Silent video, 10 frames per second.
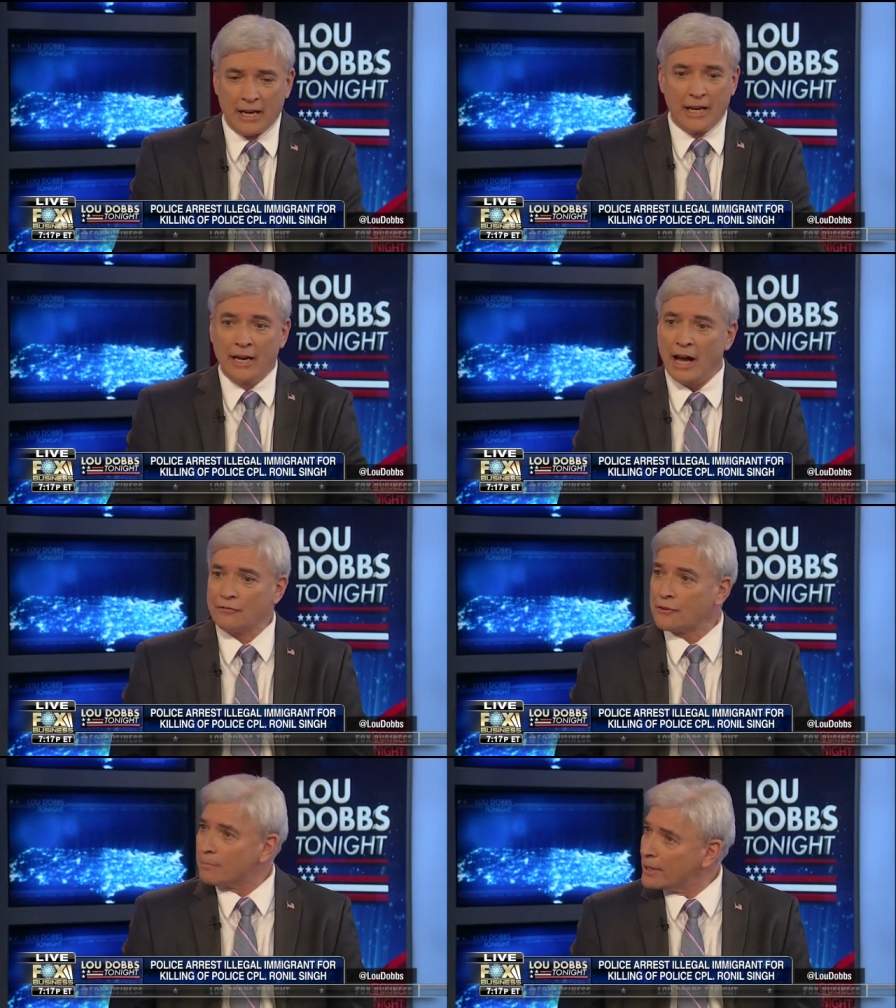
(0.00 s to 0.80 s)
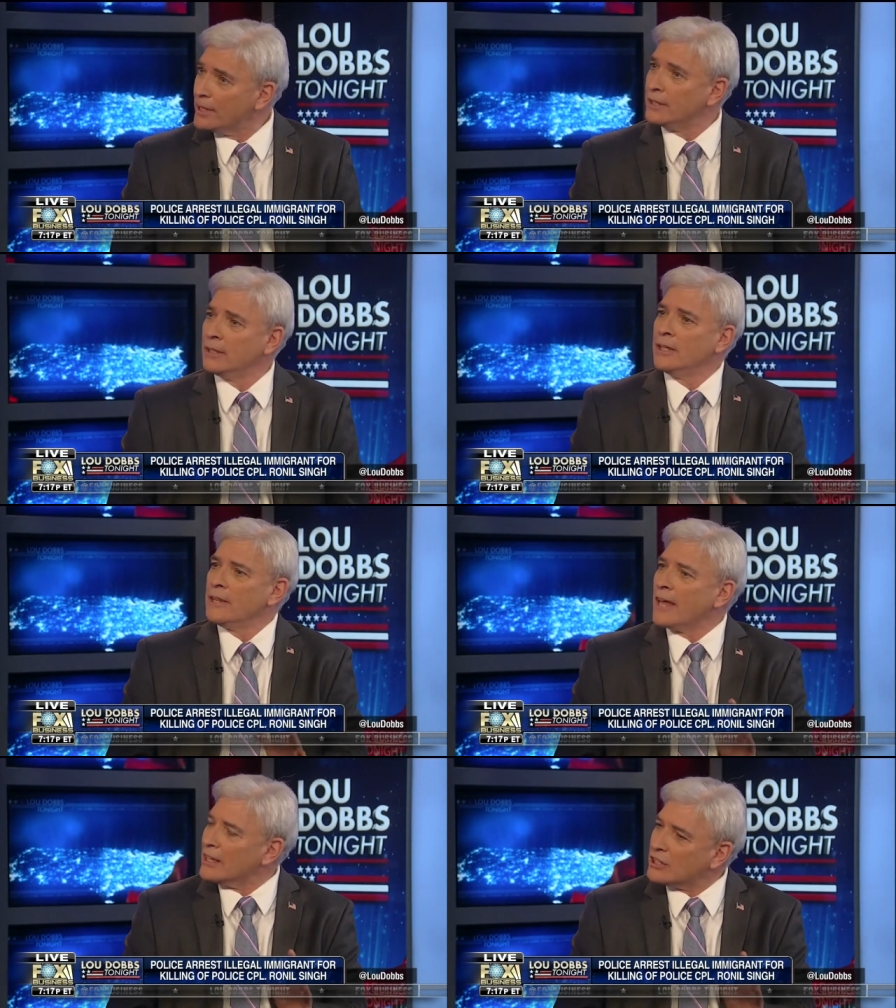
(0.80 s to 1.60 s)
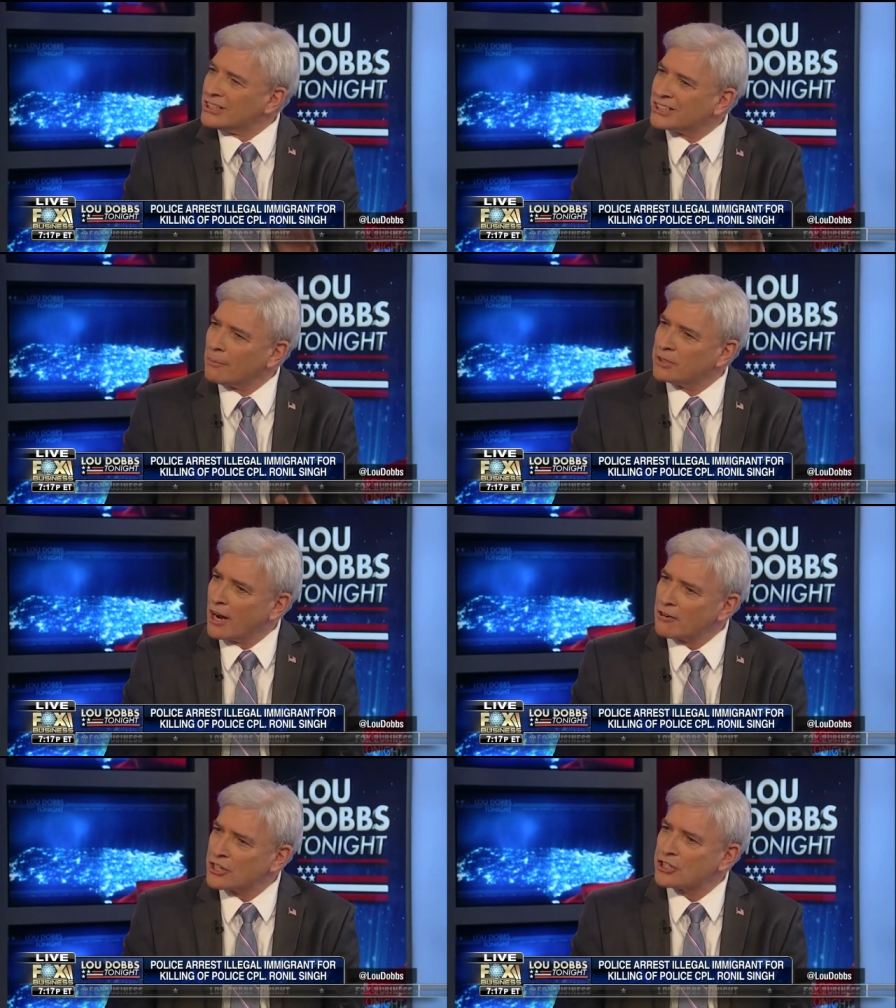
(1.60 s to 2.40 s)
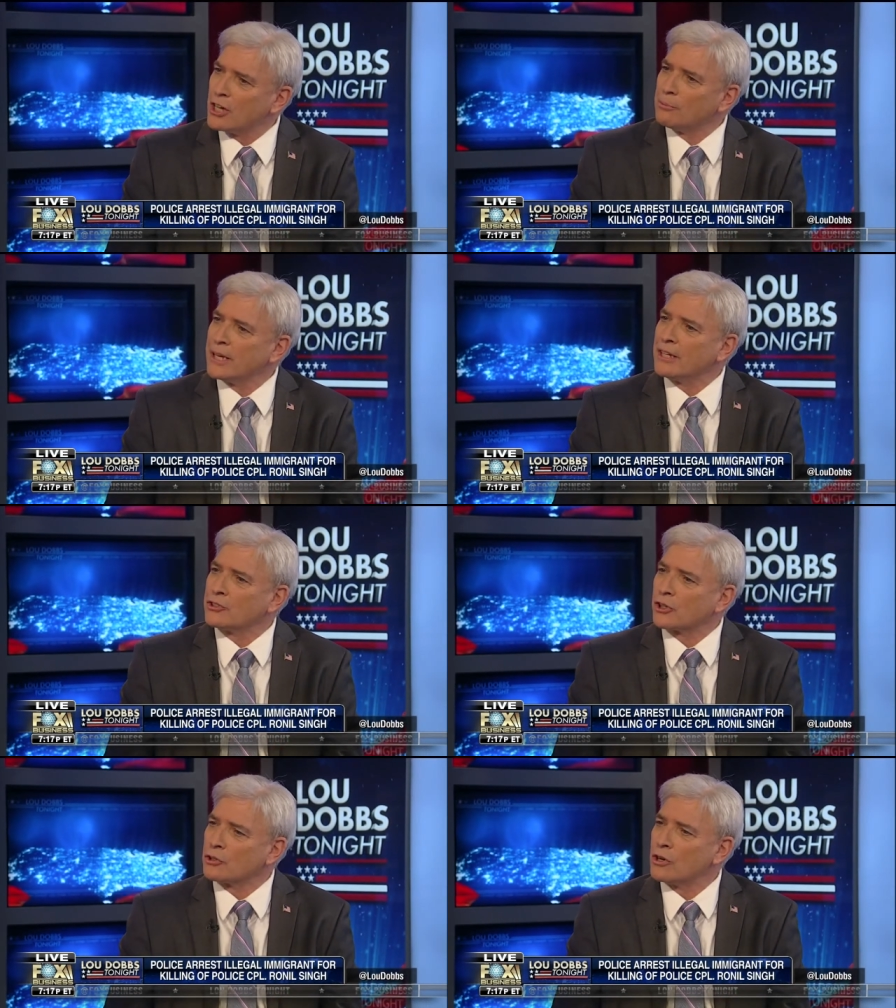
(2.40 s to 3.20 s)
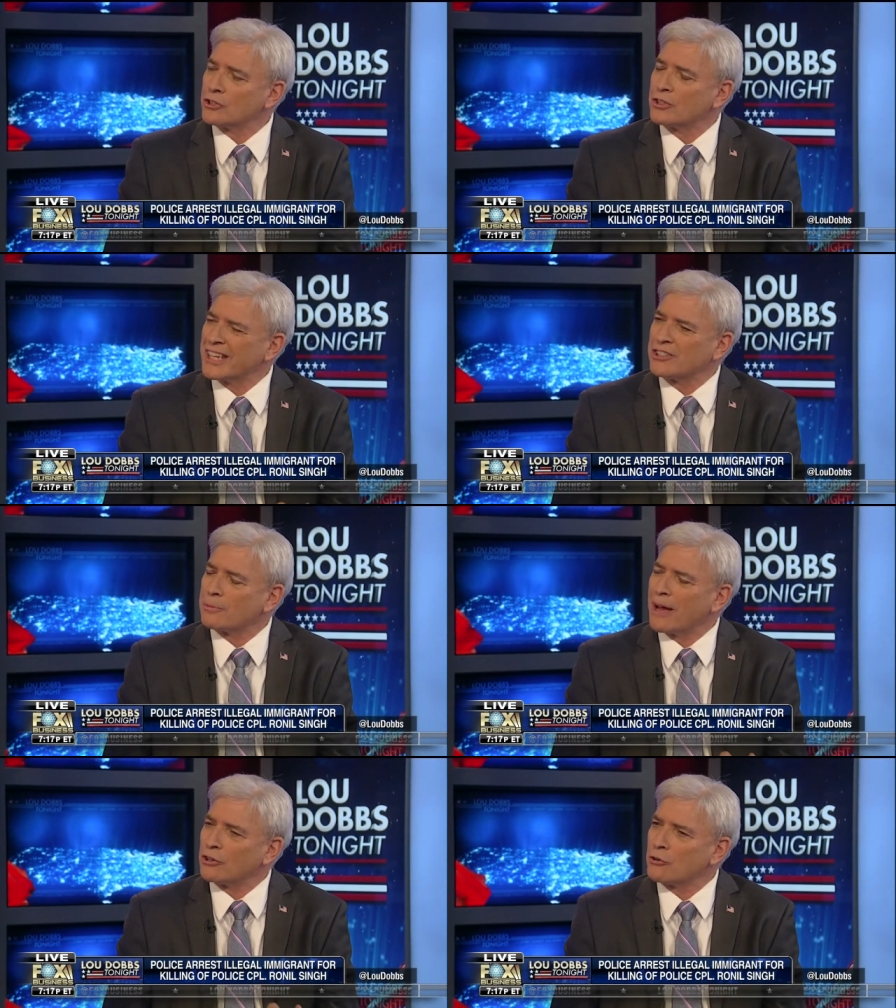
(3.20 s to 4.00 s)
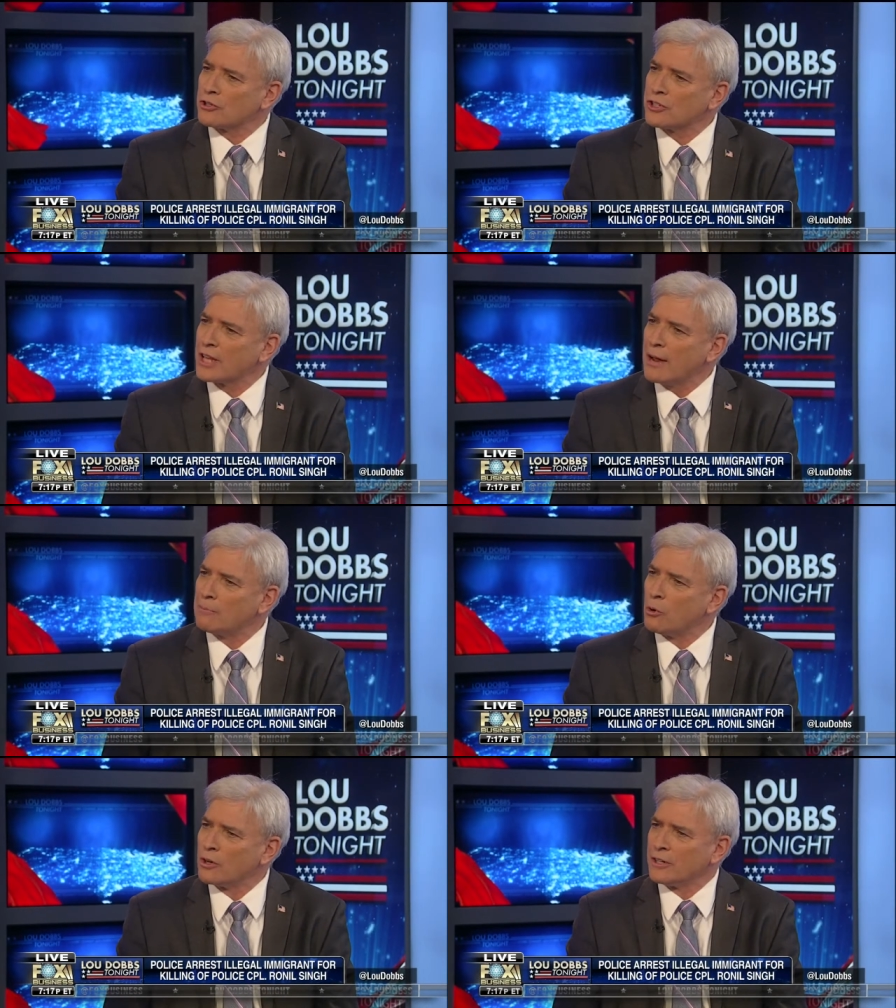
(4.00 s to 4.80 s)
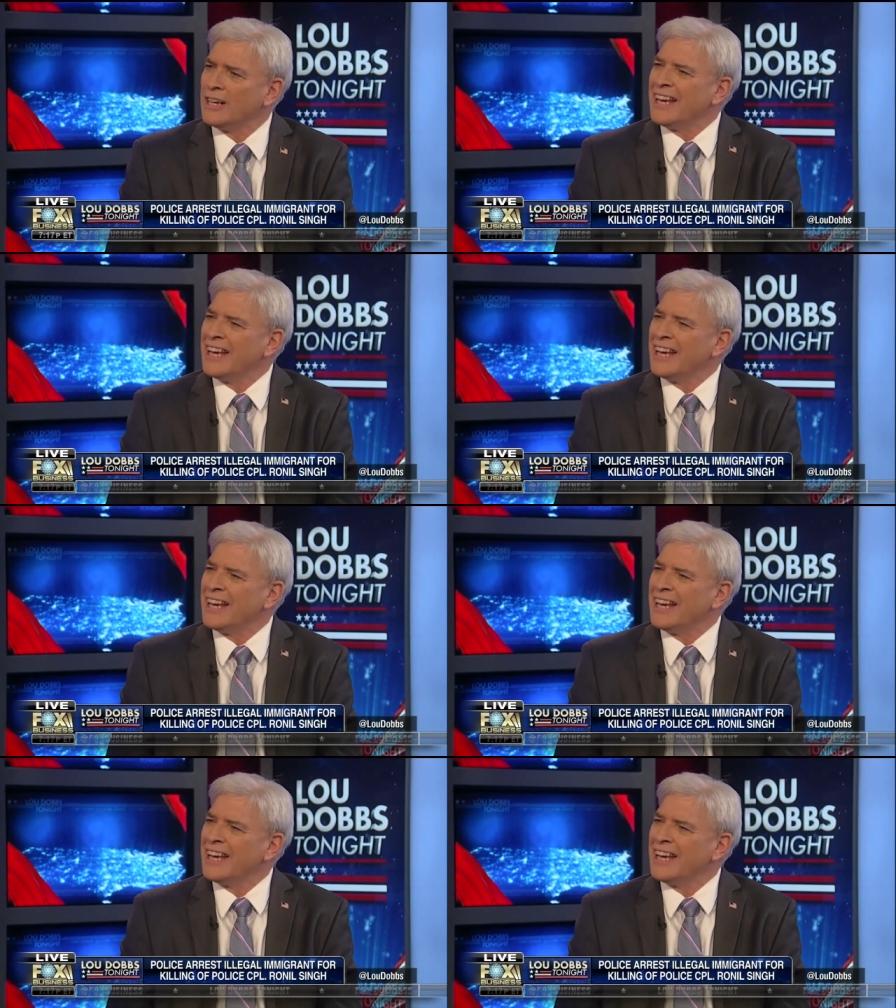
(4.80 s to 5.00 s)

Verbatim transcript: God forbid that some terrorist cell begins to cross, thinks about crossing that border,